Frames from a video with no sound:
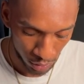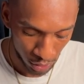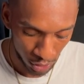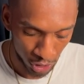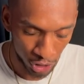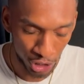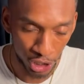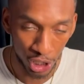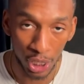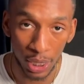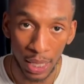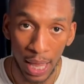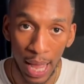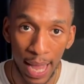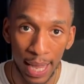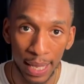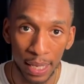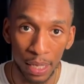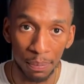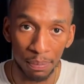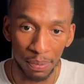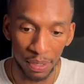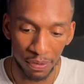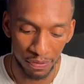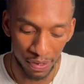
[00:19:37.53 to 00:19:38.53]
July
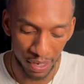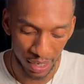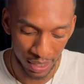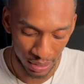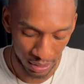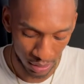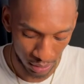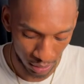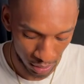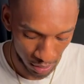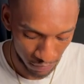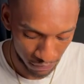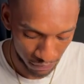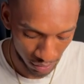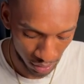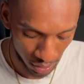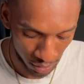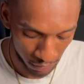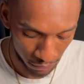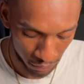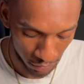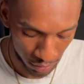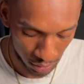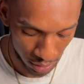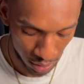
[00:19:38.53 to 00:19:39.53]
could be very
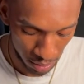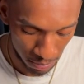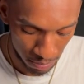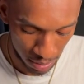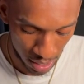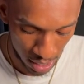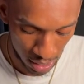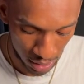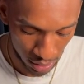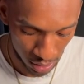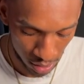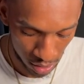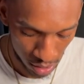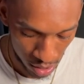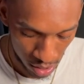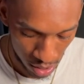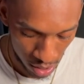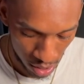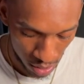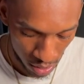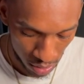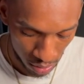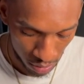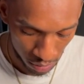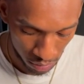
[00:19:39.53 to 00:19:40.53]
significant for somebody.
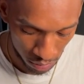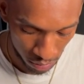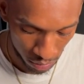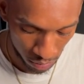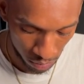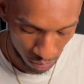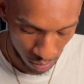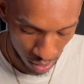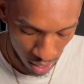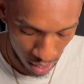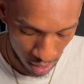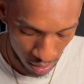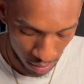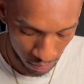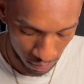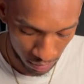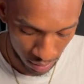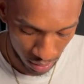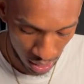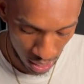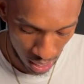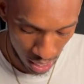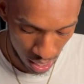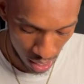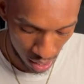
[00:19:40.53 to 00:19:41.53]
Wow, we
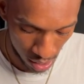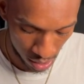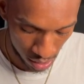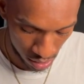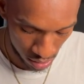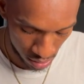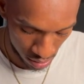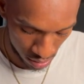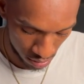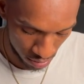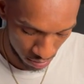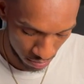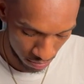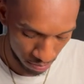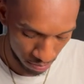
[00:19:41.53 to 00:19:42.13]
got um